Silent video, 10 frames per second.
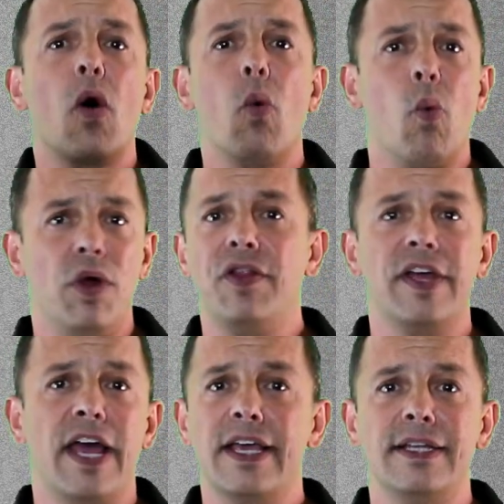one
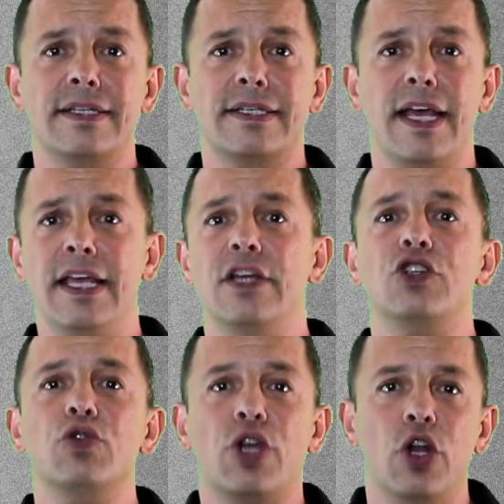thing I can say
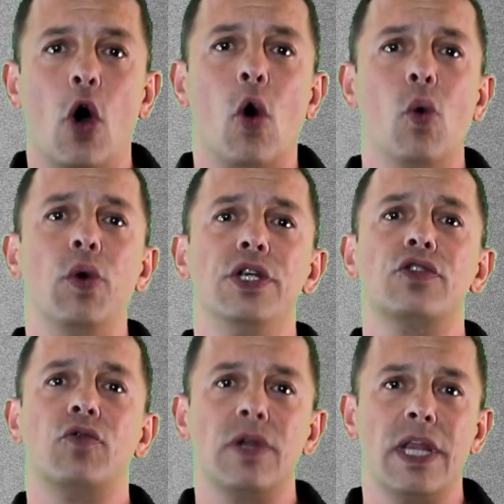is you can always
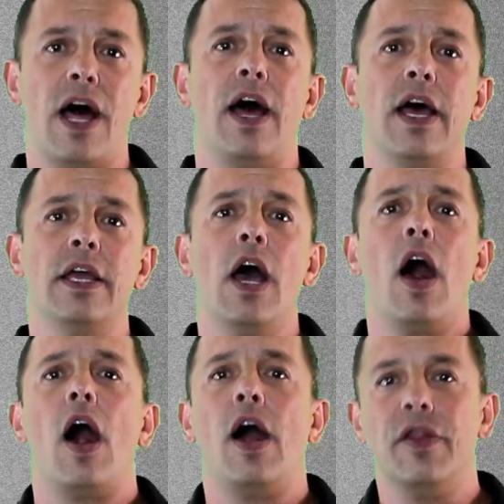rely
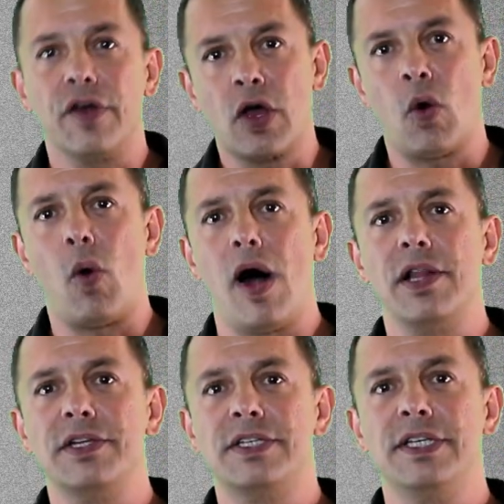on the
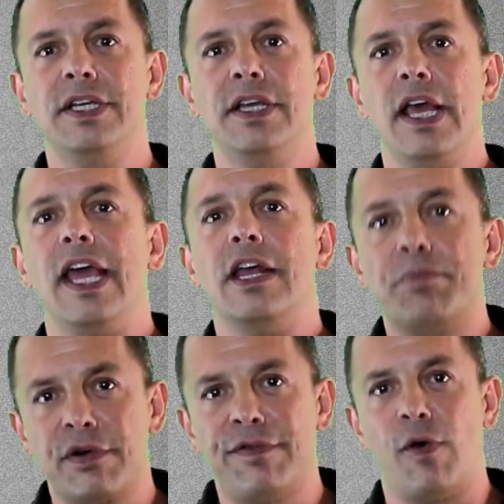quality and
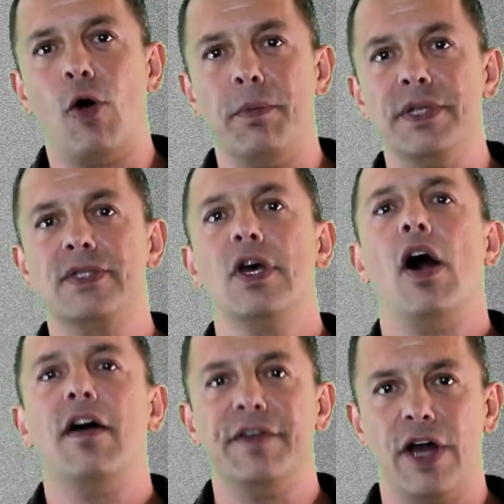performance
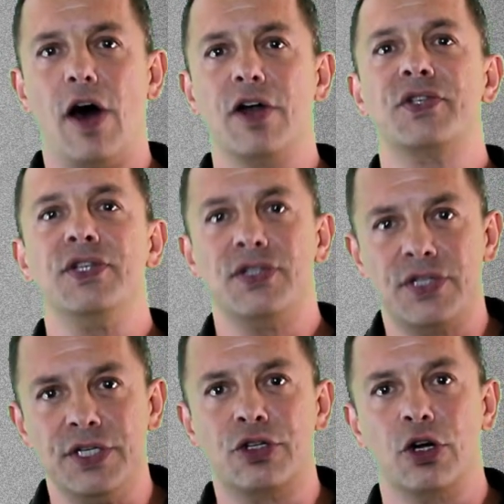of an
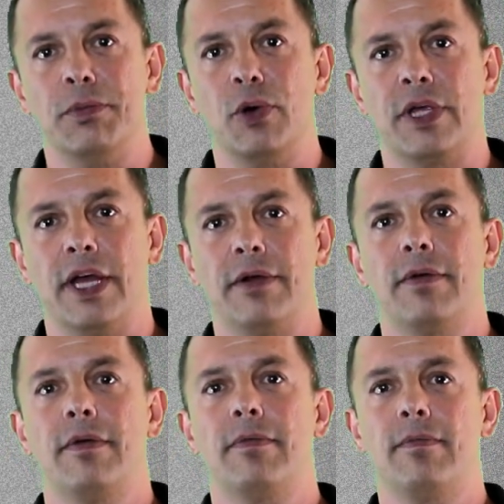RCC Turbo kit.
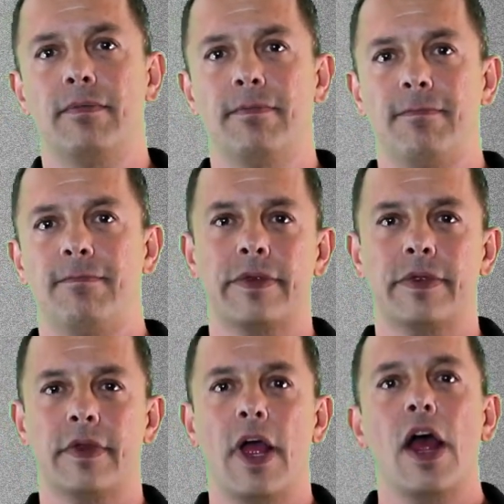
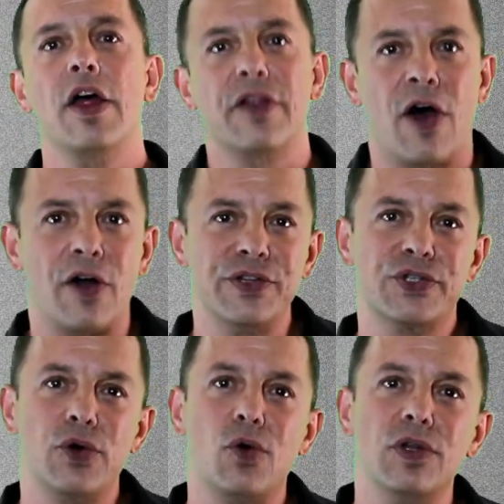The heart and
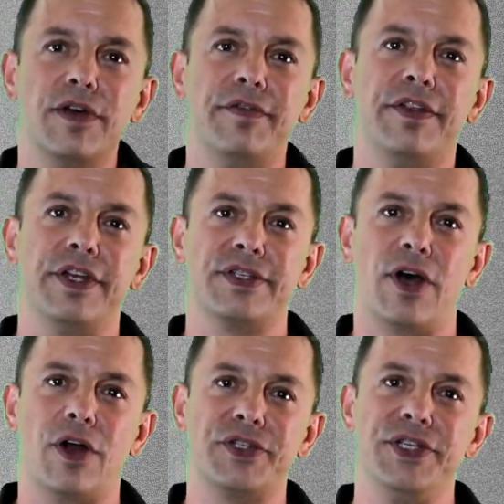soul of this
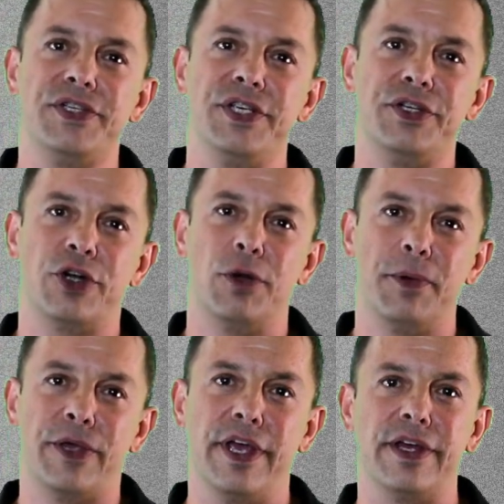RCC Turbo
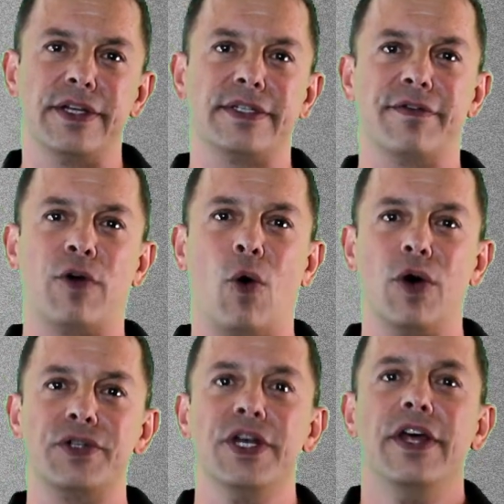Kit is, of
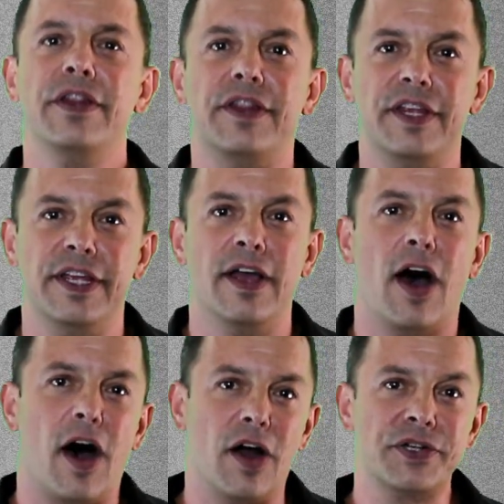course, the
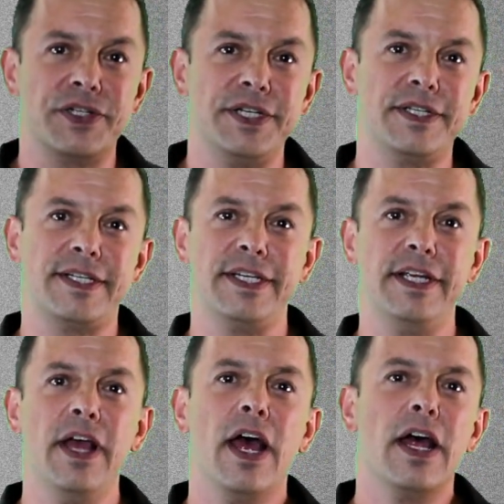RCC